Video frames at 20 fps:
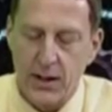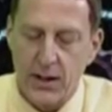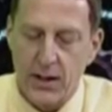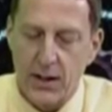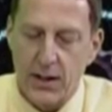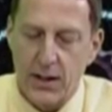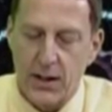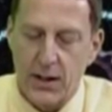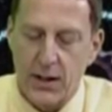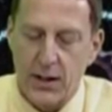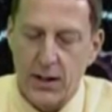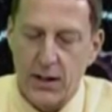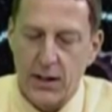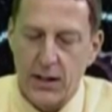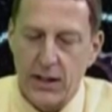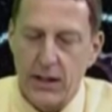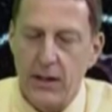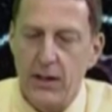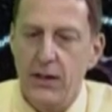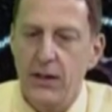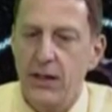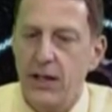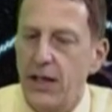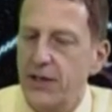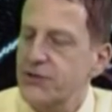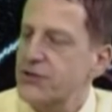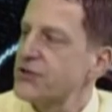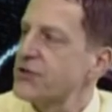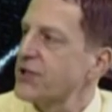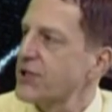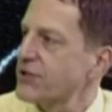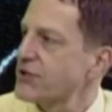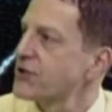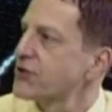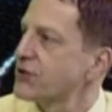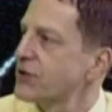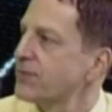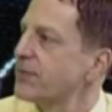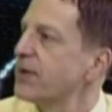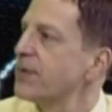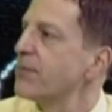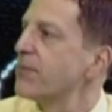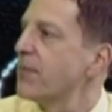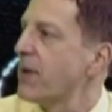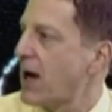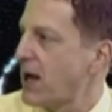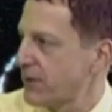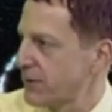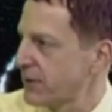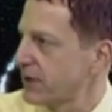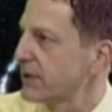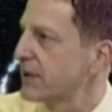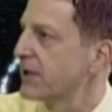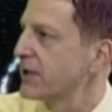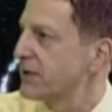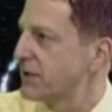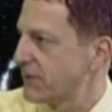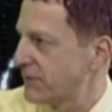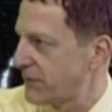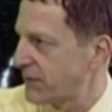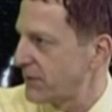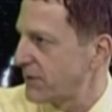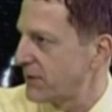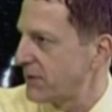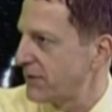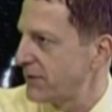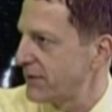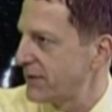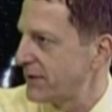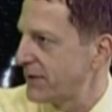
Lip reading: The exercises should be moderately difficult.